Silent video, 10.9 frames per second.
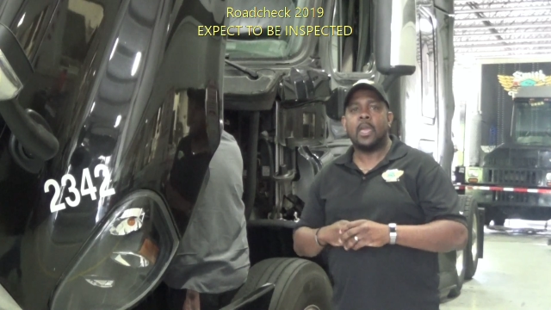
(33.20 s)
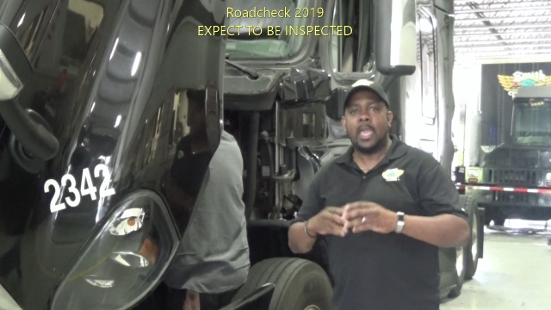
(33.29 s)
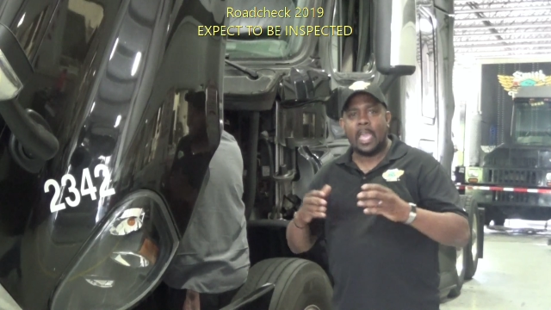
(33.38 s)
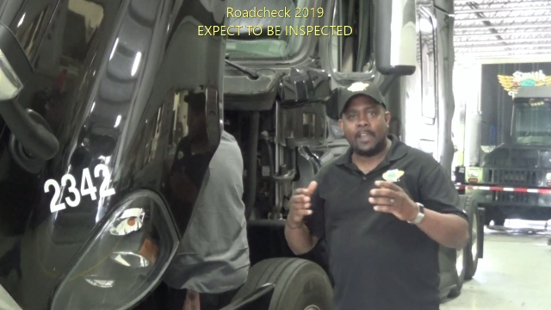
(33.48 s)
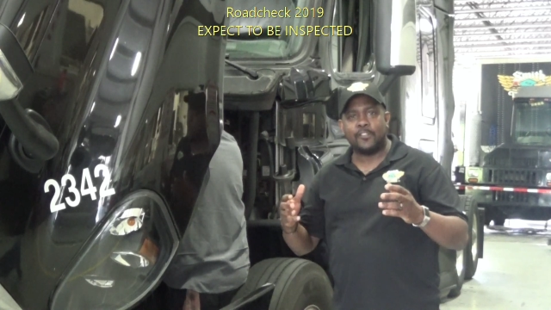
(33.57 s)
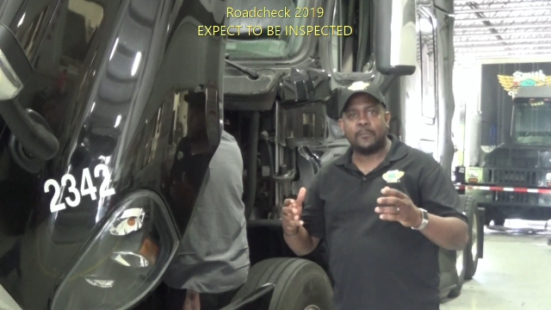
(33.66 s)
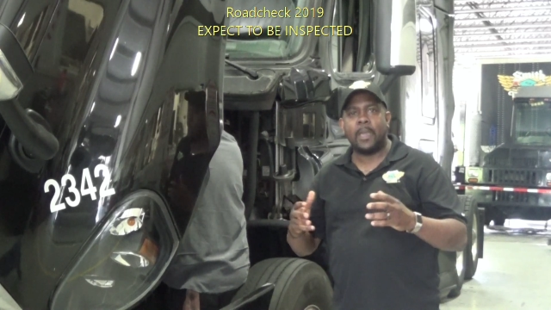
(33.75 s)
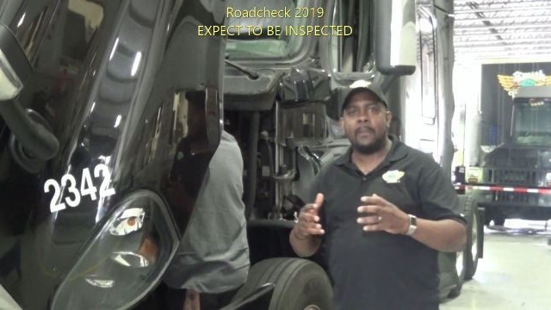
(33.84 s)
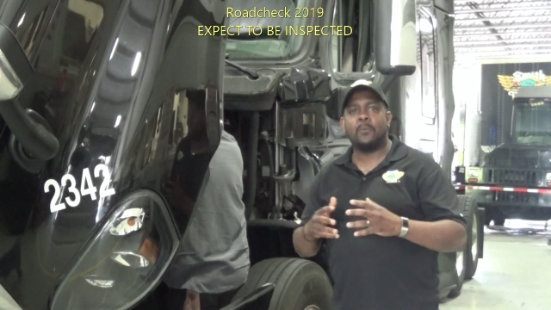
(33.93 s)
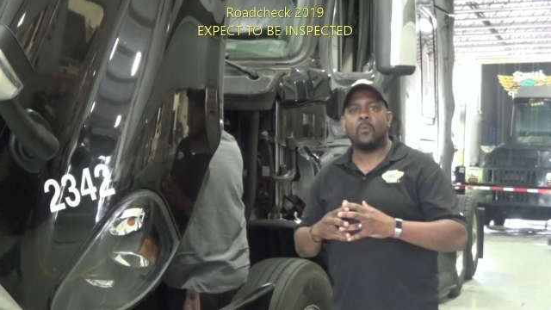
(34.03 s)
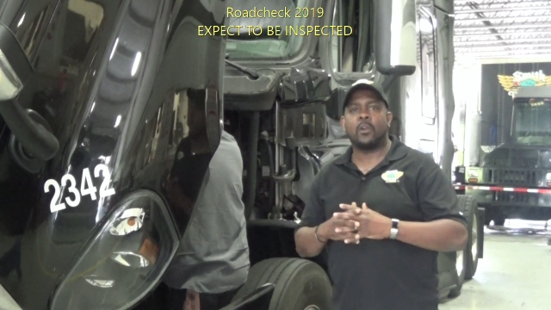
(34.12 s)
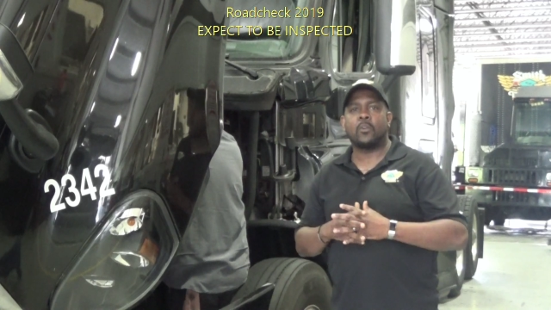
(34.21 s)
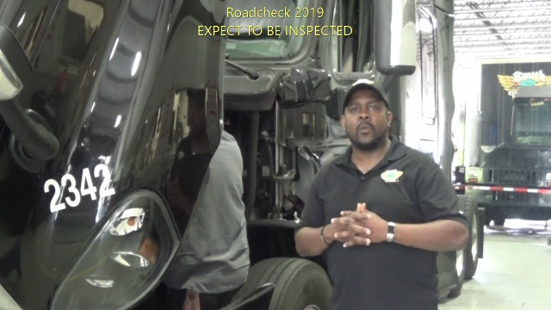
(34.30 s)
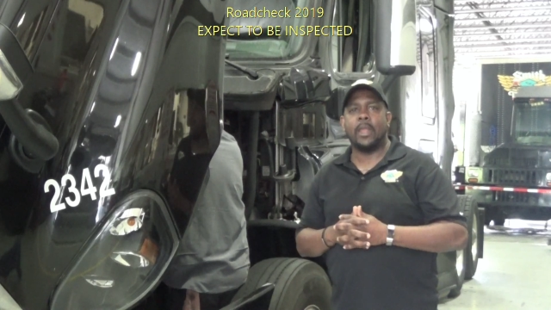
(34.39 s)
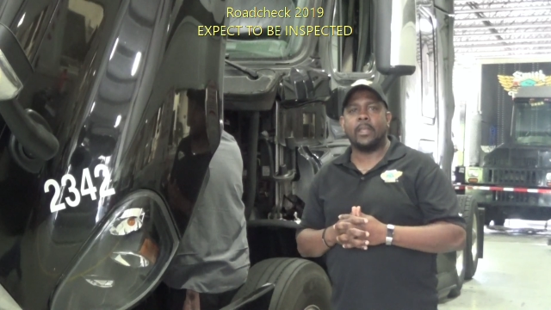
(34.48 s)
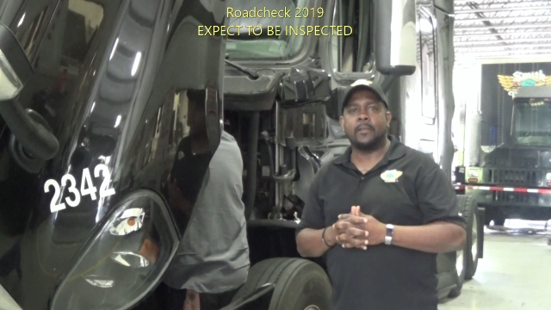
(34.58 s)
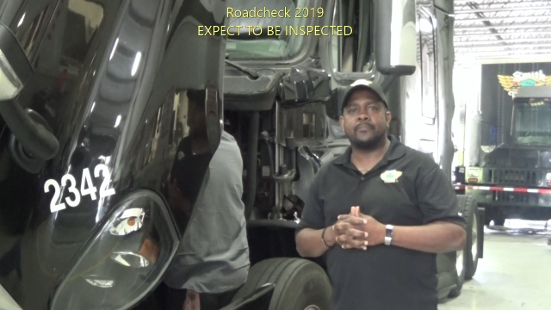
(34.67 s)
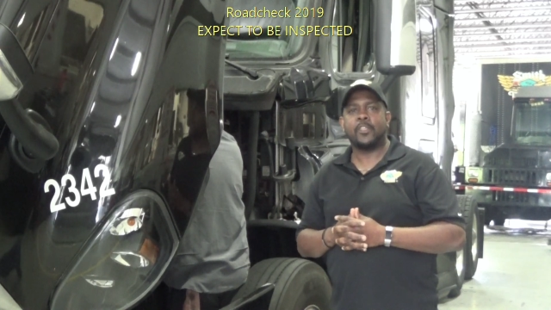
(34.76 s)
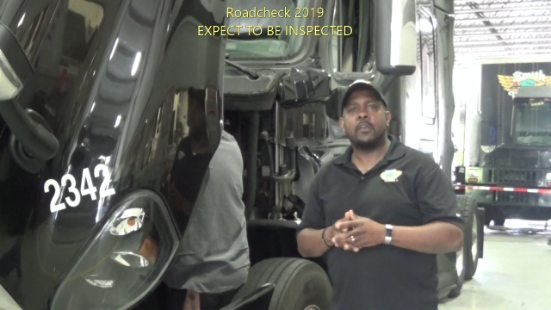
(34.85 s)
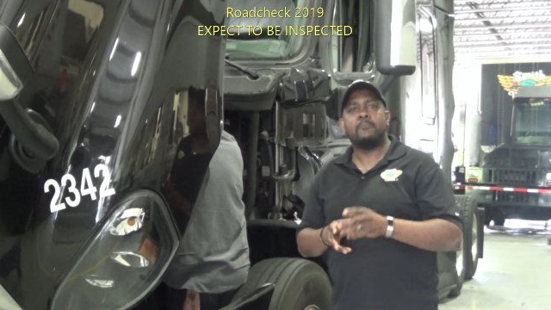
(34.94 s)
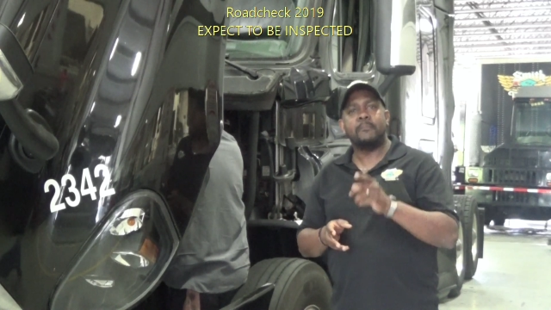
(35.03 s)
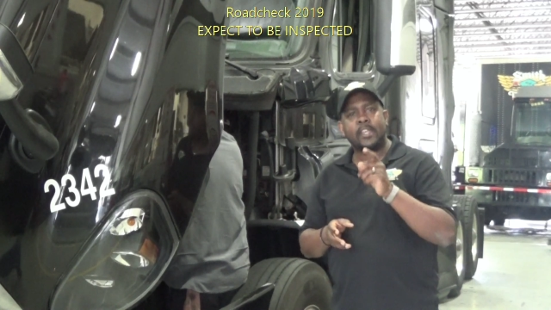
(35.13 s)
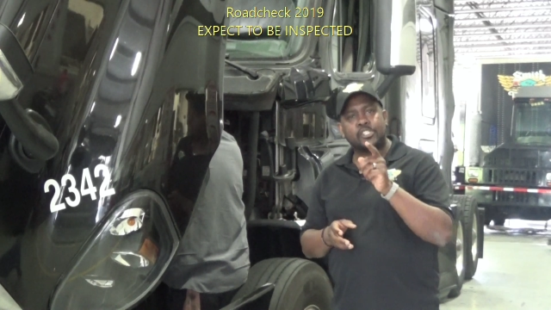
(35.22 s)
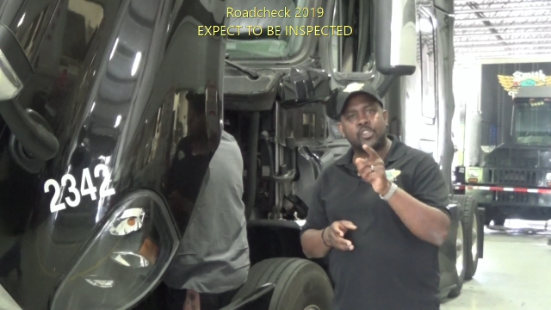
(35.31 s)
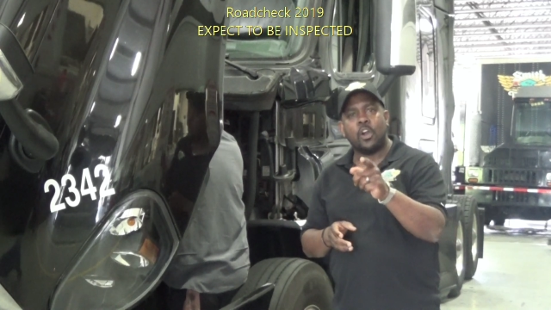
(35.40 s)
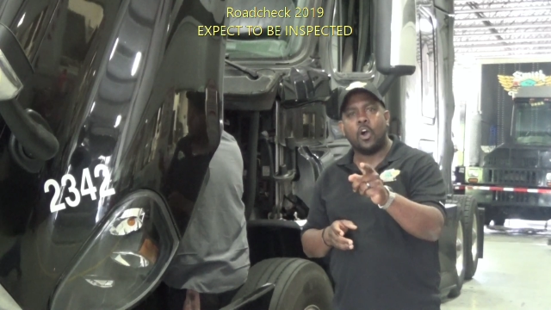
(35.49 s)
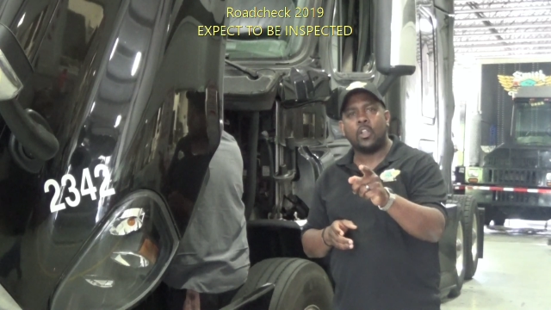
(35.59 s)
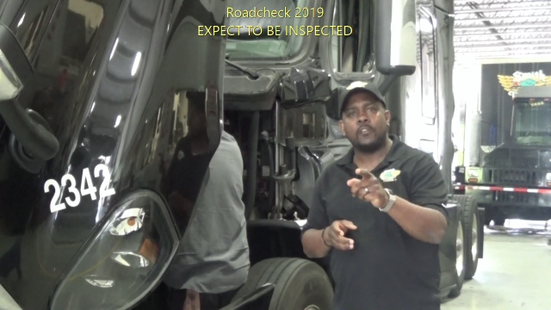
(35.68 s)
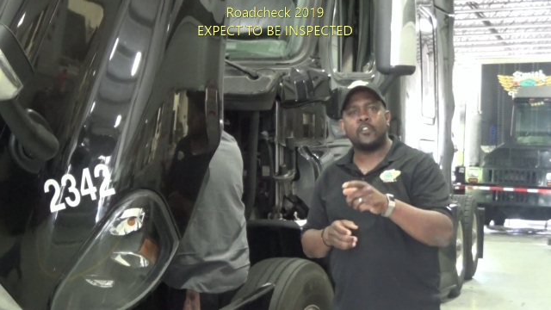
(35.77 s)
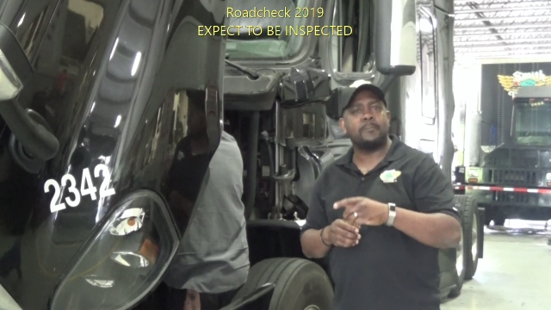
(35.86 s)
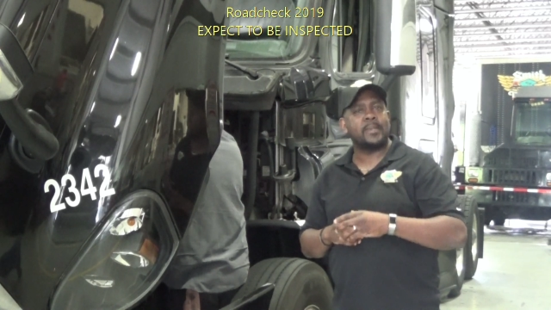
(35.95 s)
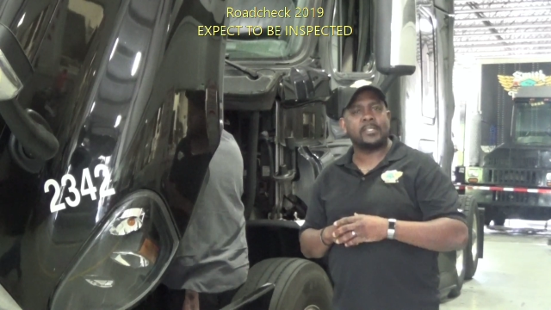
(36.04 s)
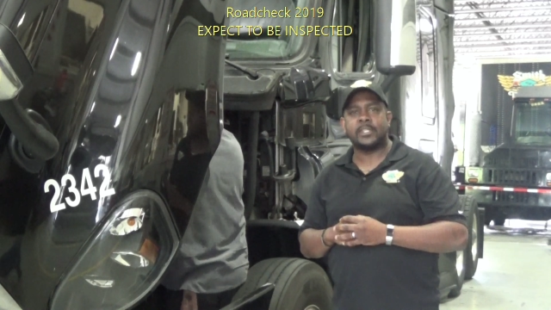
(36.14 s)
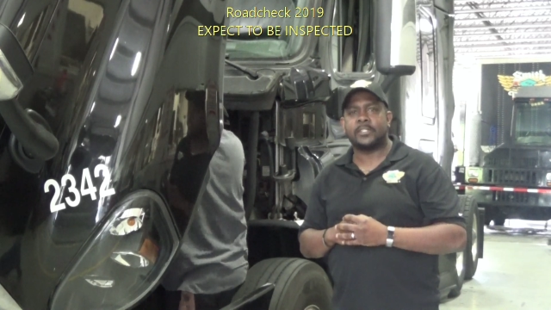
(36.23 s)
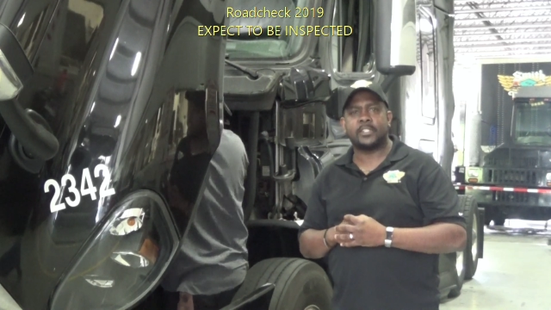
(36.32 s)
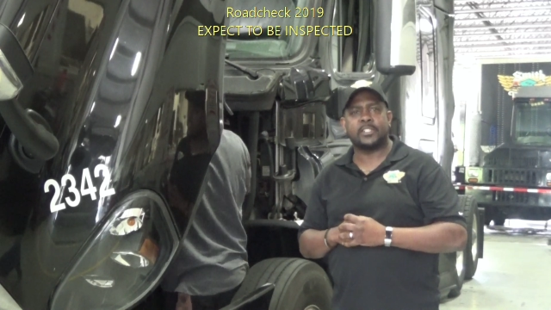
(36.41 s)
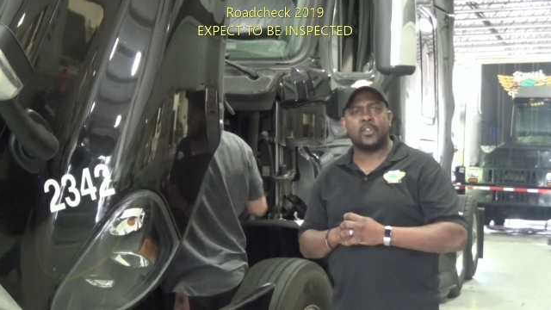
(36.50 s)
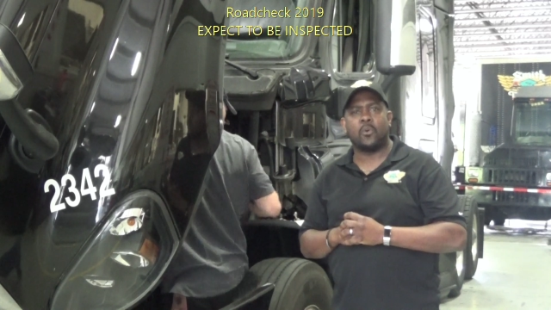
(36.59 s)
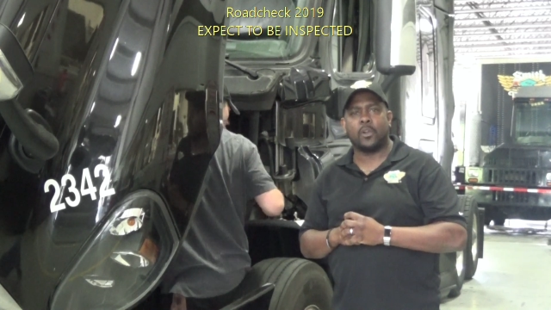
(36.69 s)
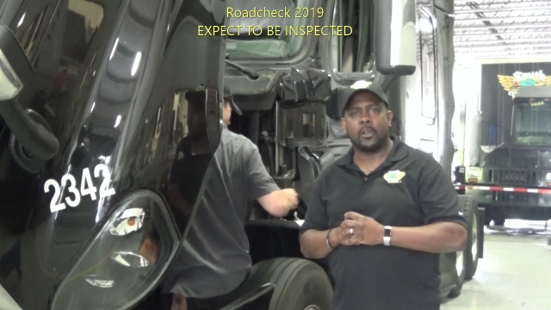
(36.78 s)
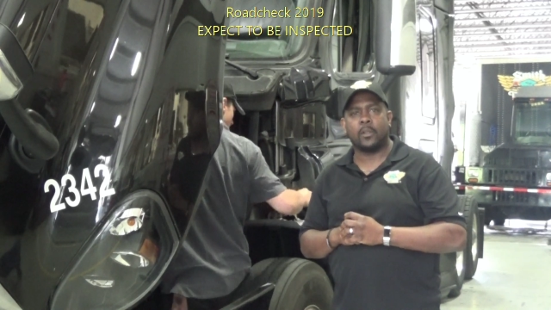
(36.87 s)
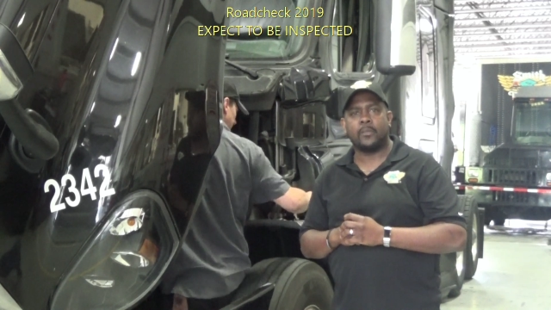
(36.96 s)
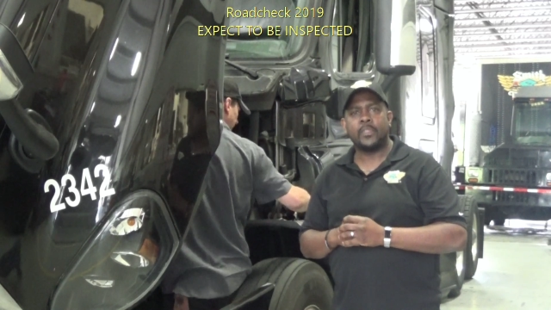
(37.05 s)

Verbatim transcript: Have your paperwork ready. Make sure all of your business is in order.